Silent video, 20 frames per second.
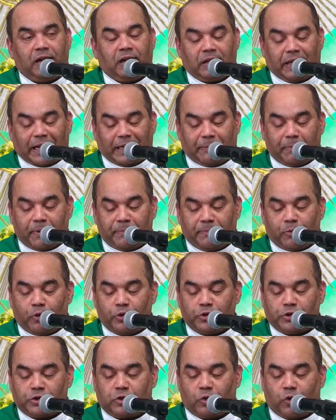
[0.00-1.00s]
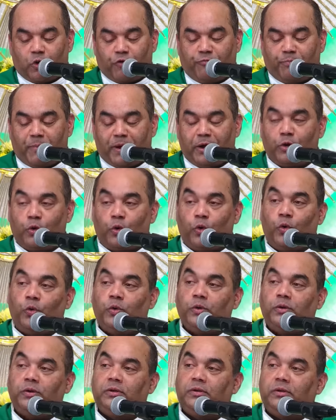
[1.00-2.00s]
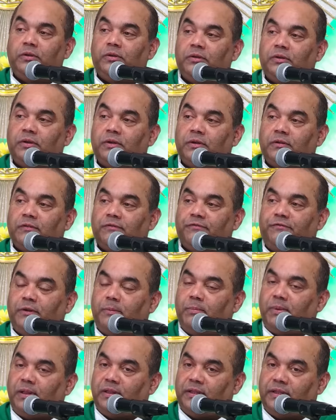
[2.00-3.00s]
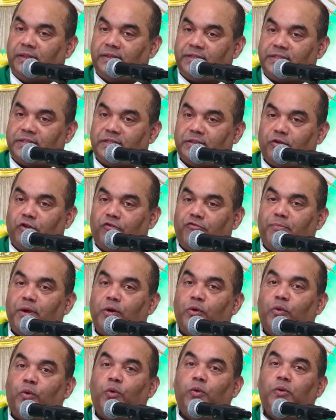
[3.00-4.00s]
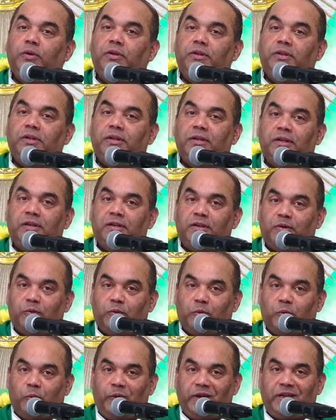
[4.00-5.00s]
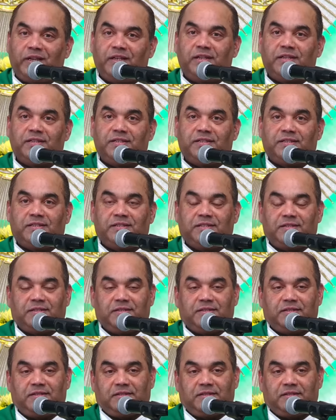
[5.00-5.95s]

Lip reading: let me boast of my own feebleness, of my own weakness.